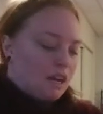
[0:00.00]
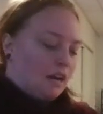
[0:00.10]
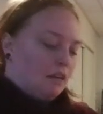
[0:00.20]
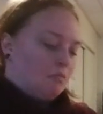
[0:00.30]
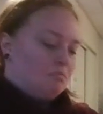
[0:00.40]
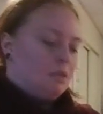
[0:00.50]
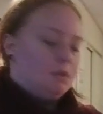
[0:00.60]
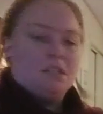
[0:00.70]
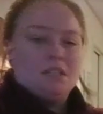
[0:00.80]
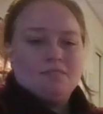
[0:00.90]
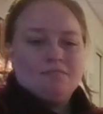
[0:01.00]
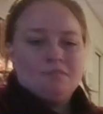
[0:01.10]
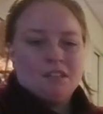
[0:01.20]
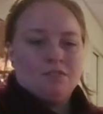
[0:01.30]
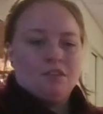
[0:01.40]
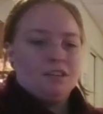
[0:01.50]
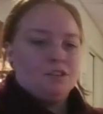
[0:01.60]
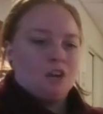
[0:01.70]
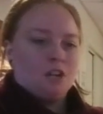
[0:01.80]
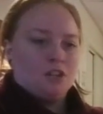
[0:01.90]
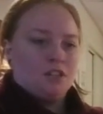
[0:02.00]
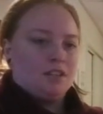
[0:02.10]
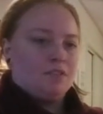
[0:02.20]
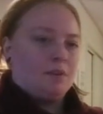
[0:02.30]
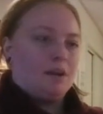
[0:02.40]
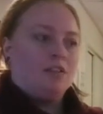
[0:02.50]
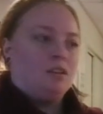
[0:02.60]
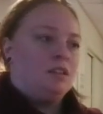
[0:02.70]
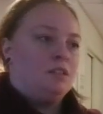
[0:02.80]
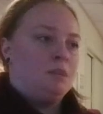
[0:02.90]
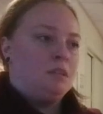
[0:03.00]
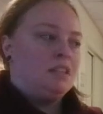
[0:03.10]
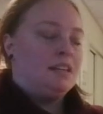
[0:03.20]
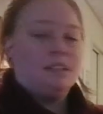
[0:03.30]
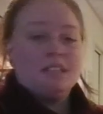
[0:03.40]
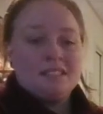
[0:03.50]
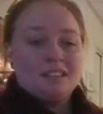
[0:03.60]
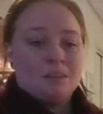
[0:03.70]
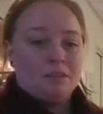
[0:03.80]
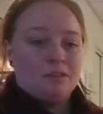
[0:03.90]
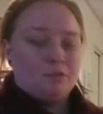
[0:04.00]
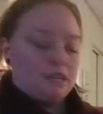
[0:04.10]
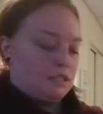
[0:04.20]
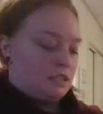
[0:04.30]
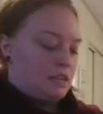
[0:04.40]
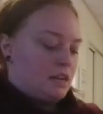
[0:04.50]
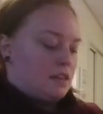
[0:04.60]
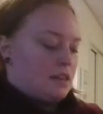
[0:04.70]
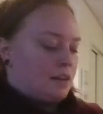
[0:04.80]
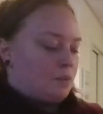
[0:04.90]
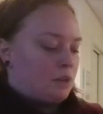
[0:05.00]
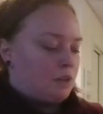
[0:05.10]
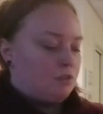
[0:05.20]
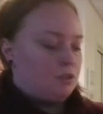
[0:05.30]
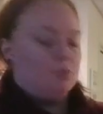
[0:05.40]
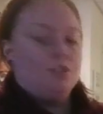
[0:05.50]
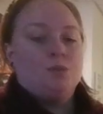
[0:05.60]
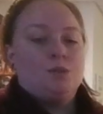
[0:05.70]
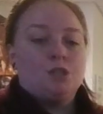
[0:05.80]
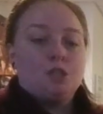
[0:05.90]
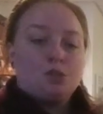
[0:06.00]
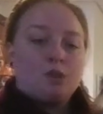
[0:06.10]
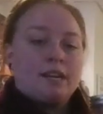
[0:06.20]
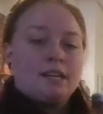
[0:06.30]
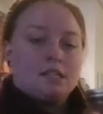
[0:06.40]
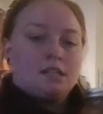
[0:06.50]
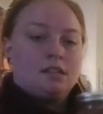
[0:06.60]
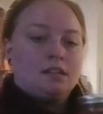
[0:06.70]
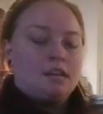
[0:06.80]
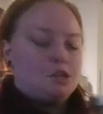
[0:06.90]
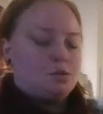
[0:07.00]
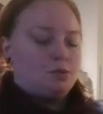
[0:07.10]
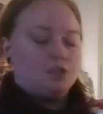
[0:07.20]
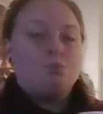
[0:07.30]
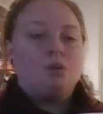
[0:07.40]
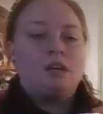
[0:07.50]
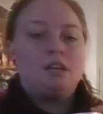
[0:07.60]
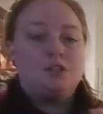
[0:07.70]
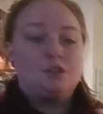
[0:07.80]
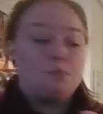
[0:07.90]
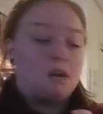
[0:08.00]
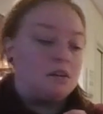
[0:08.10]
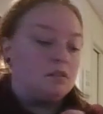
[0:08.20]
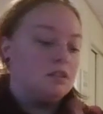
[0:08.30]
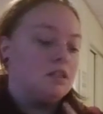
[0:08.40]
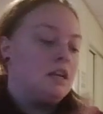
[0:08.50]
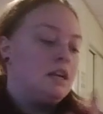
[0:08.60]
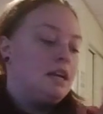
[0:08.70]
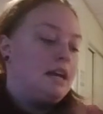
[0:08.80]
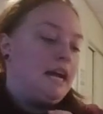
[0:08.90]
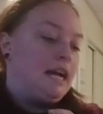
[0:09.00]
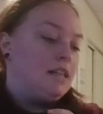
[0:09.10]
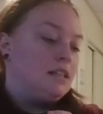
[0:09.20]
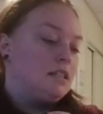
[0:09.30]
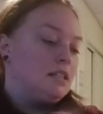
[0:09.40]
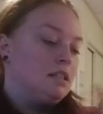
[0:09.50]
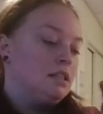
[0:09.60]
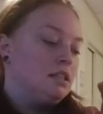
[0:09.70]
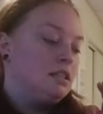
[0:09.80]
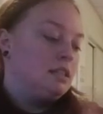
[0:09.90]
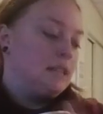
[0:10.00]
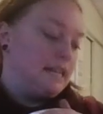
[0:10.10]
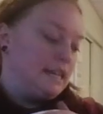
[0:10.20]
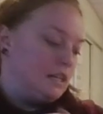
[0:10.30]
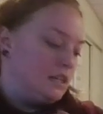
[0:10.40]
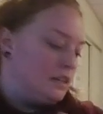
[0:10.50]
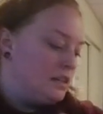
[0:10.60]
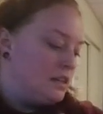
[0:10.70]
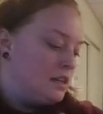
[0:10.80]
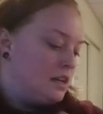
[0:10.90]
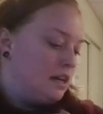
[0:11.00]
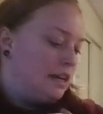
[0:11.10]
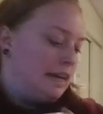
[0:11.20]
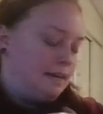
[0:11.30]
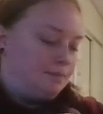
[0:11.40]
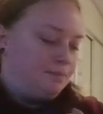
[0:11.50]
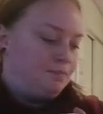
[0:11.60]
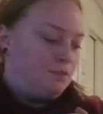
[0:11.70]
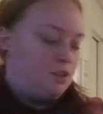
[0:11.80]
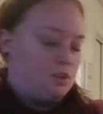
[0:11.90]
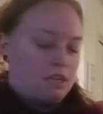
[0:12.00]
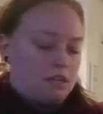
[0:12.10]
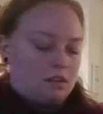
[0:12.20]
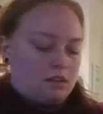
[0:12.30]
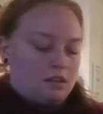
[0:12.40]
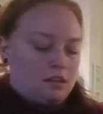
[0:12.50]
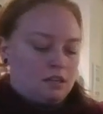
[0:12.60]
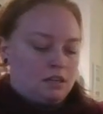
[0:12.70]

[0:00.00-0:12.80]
there was different instructions everywhere I looked, but it said at least a couple of weeks. Then what you would do is you would just strain it and you would just put it into your bottles as needed. So you can either